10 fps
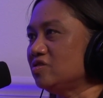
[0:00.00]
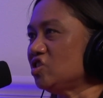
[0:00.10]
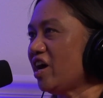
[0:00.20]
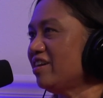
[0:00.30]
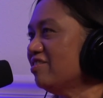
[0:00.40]

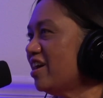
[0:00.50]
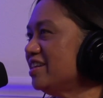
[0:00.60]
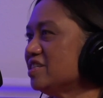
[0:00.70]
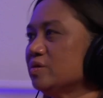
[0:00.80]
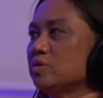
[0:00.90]
Chad a lot
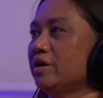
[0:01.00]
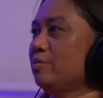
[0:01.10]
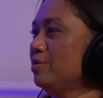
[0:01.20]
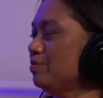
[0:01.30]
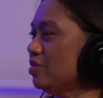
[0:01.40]
of times would
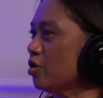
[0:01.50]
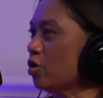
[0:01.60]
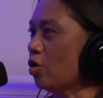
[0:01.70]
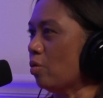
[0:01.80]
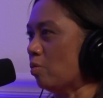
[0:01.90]
help them with their
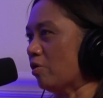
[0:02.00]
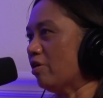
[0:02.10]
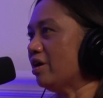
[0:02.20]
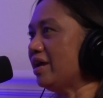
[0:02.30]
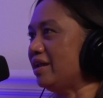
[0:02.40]
homework.